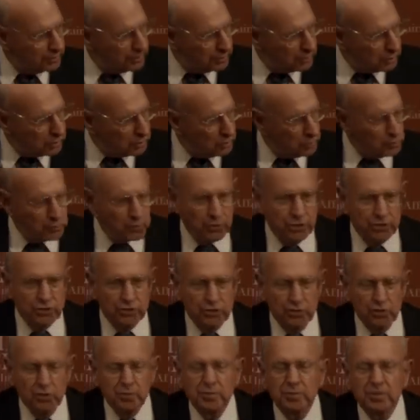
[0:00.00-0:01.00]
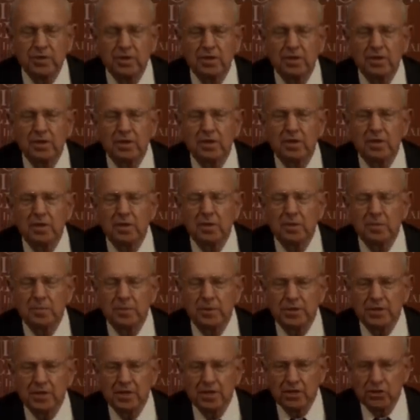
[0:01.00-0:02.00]
the two presumed
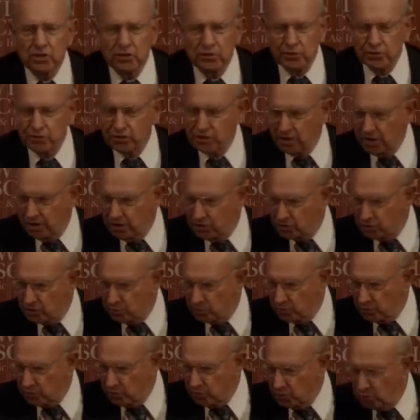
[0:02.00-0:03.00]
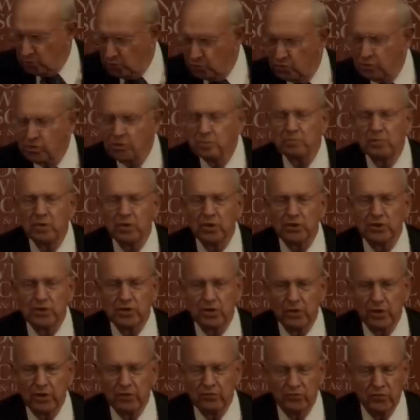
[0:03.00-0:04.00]
potential states that would use
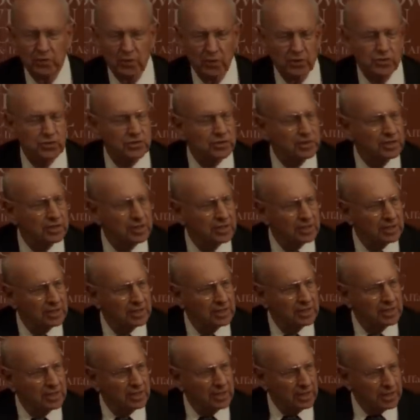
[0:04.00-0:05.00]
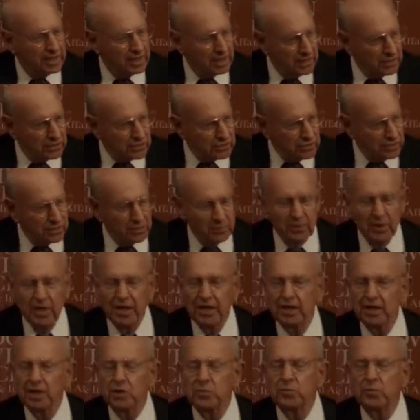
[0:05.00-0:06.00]
military force against an
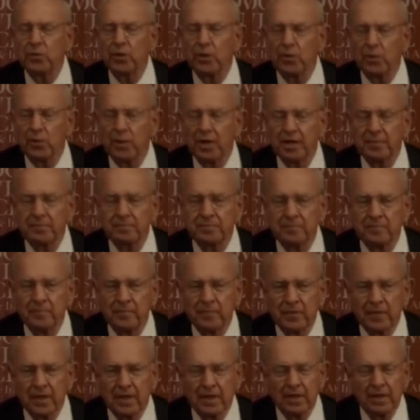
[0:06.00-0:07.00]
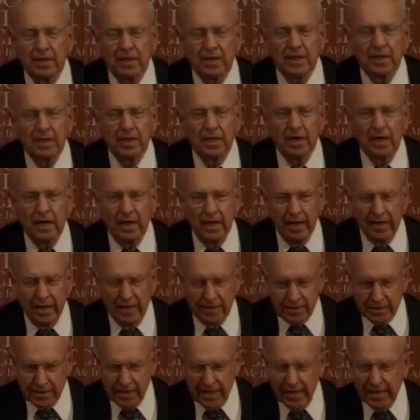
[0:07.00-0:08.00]
Iranian program.
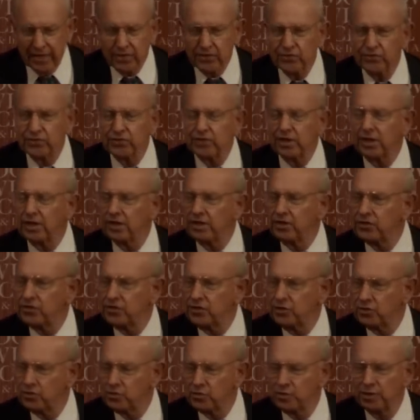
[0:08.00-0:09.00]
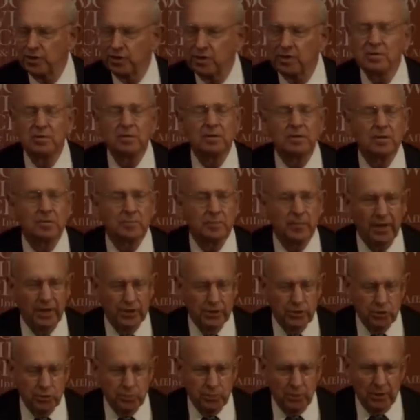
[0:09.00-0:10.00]
Uh, attacks against Israel by
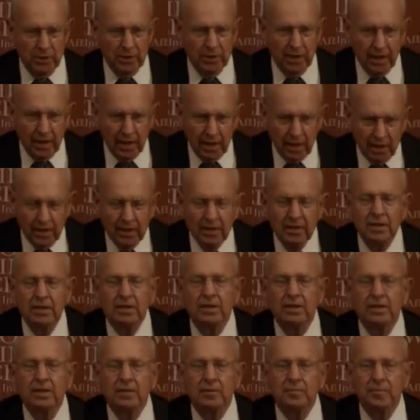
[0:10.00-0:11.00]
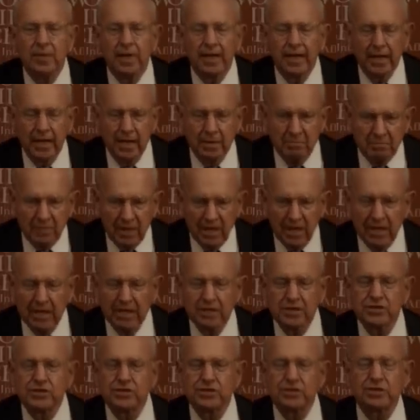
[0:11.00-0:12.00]
Hezbollah, by
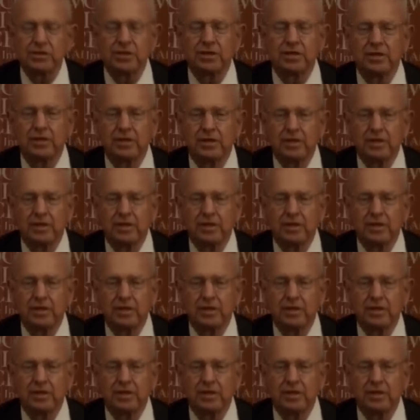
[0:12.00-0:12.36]
Hamas,